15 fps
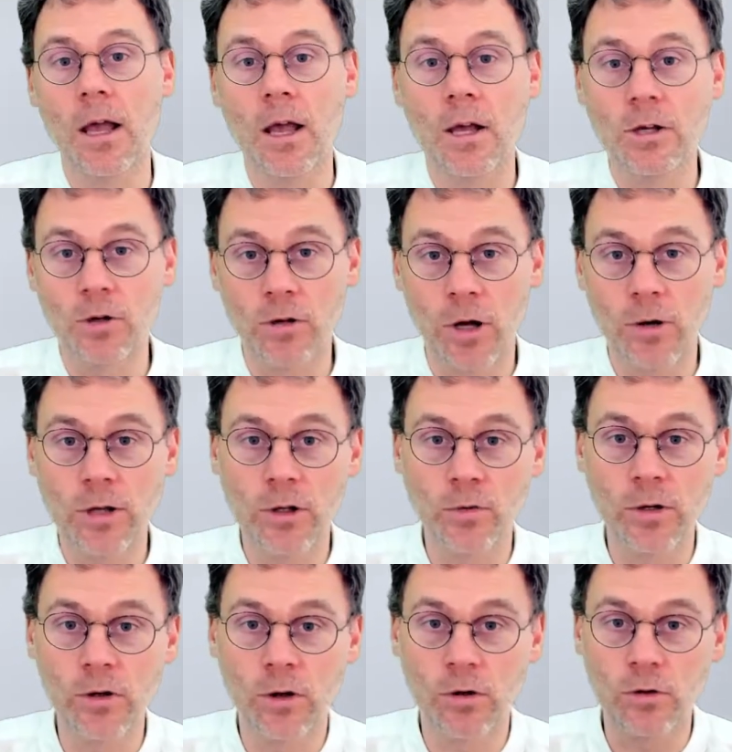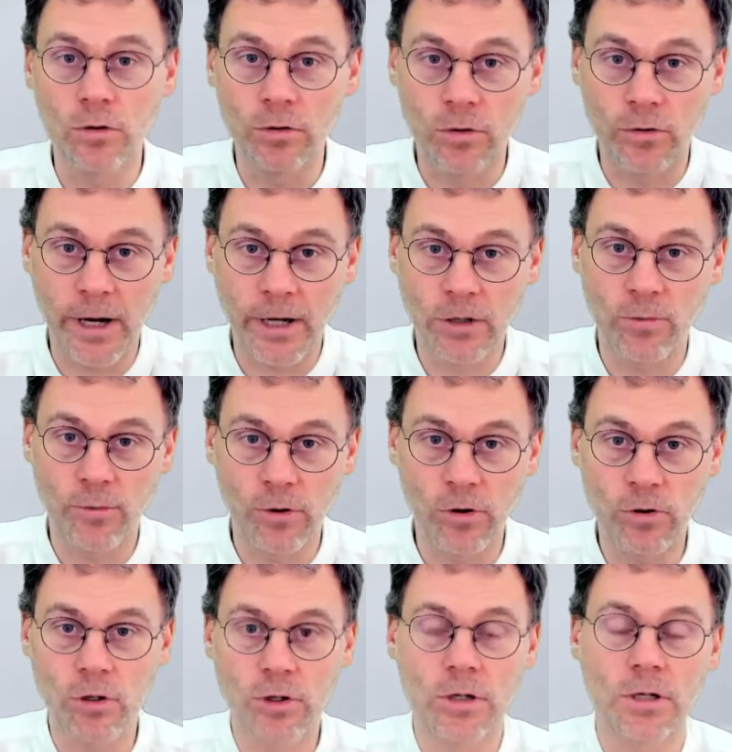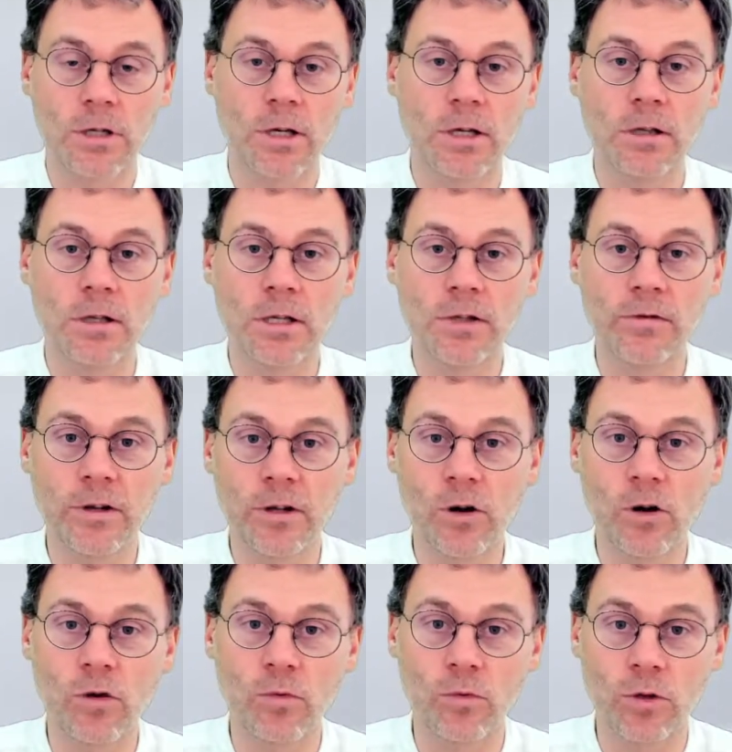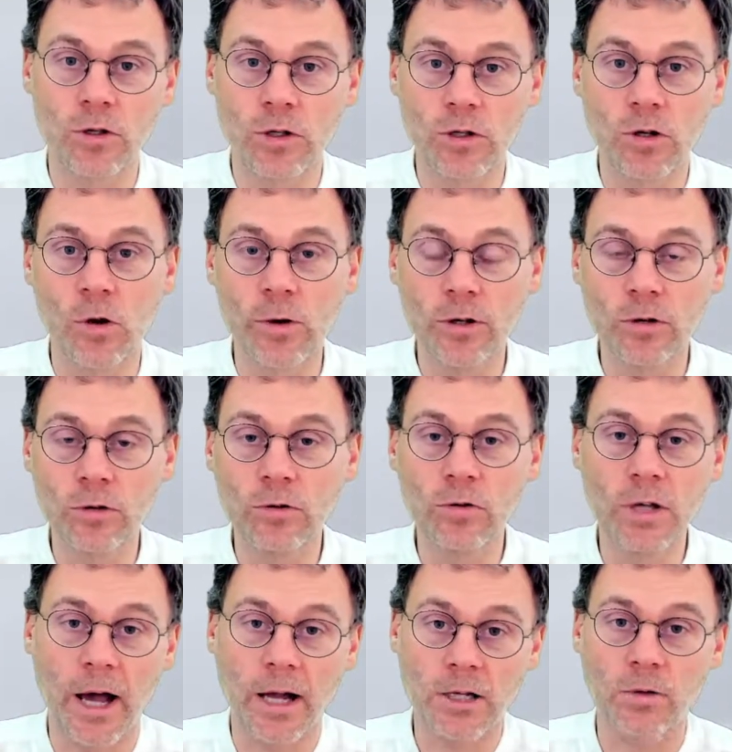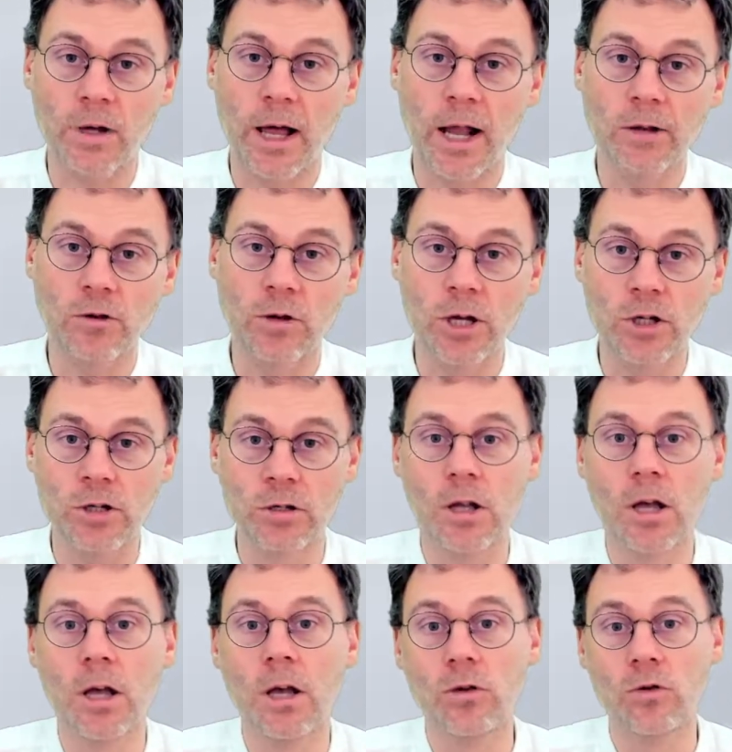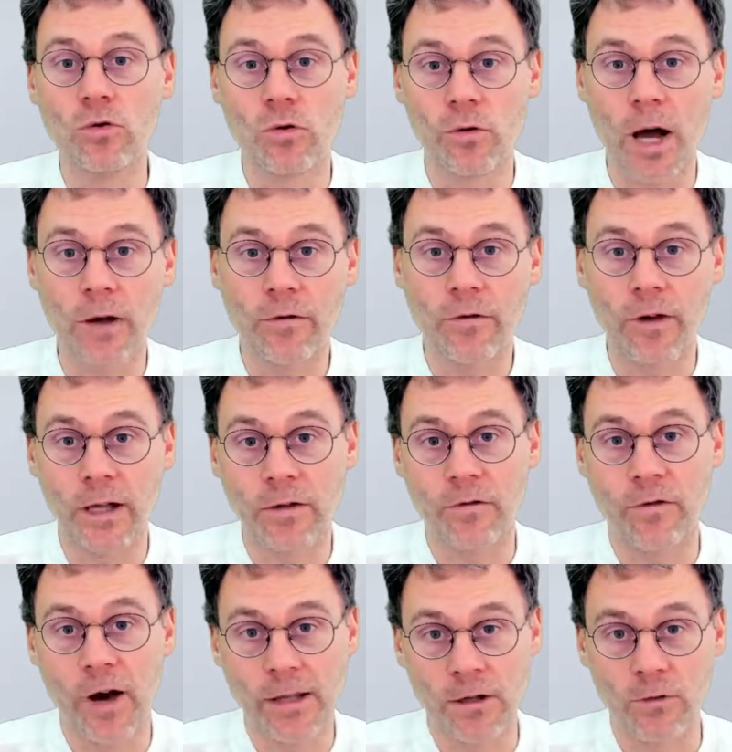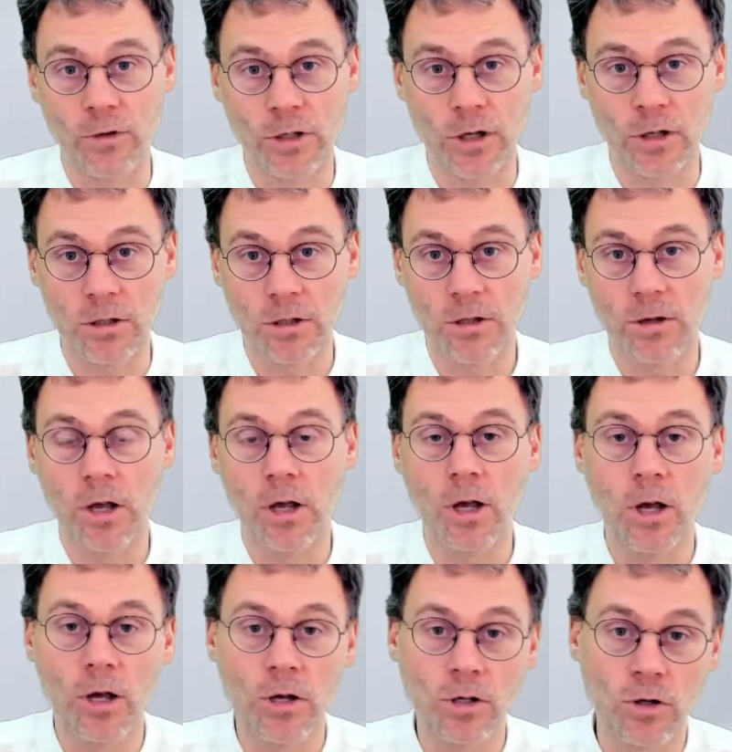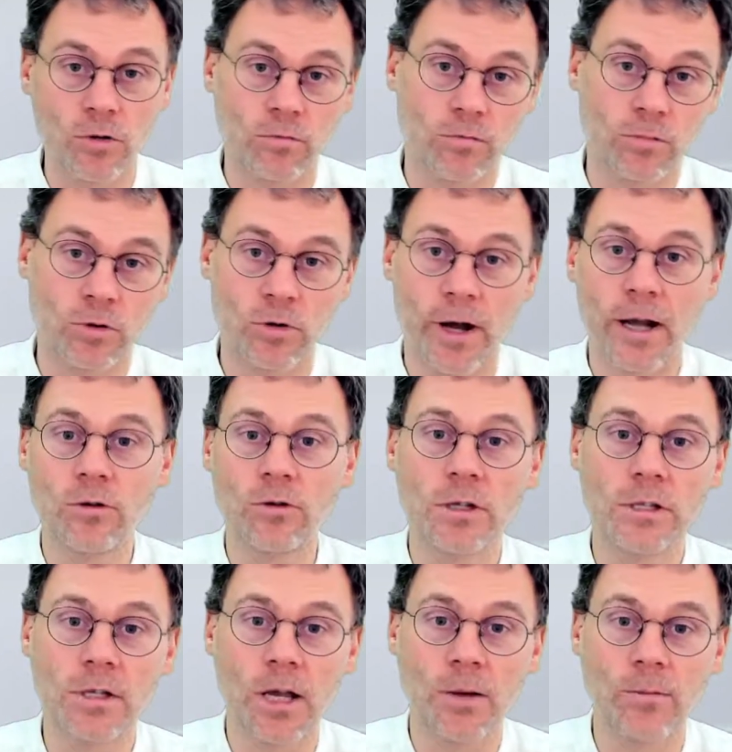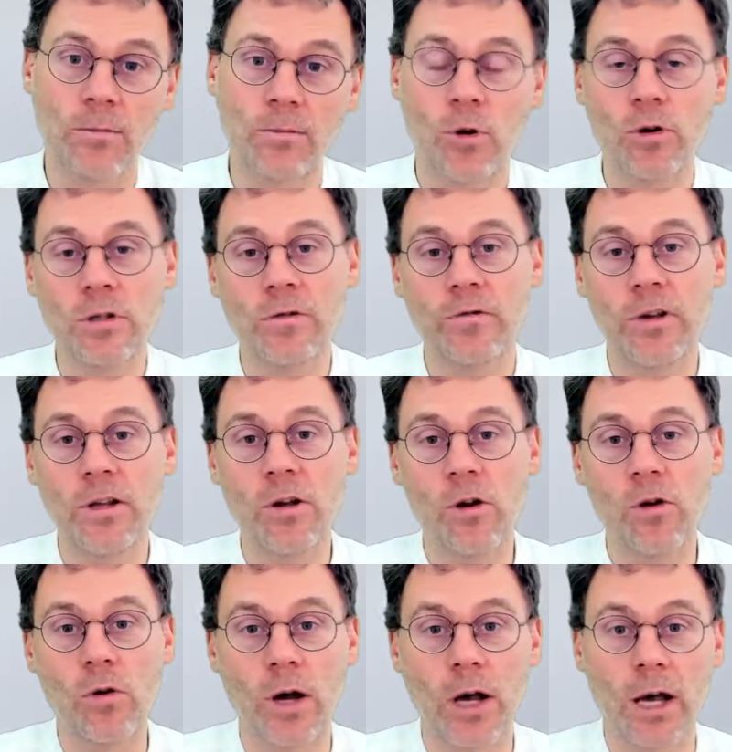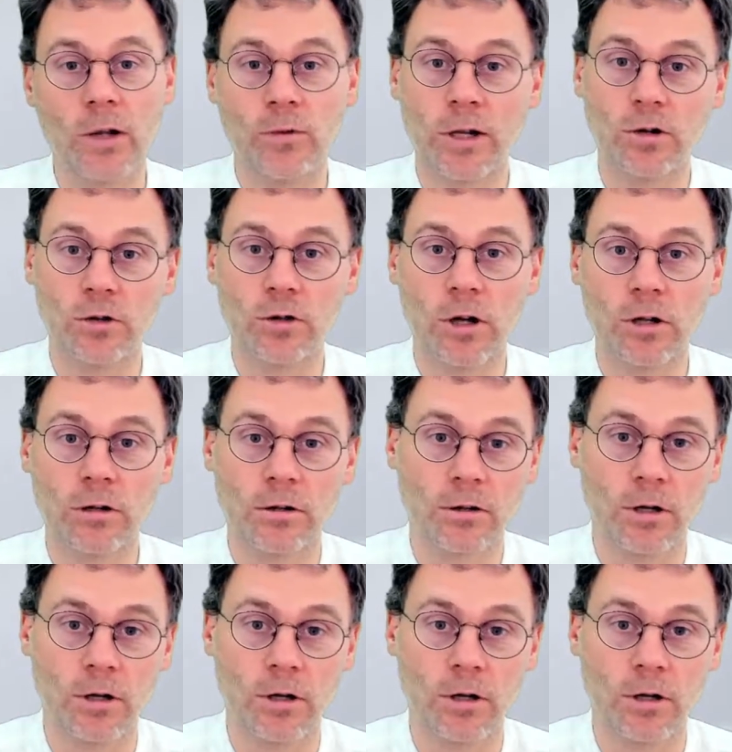So now that we know the right approach, in this video, we're just going to do the actual calculation to arrive at the final result. So try and do the same, pause the video, and when you're done,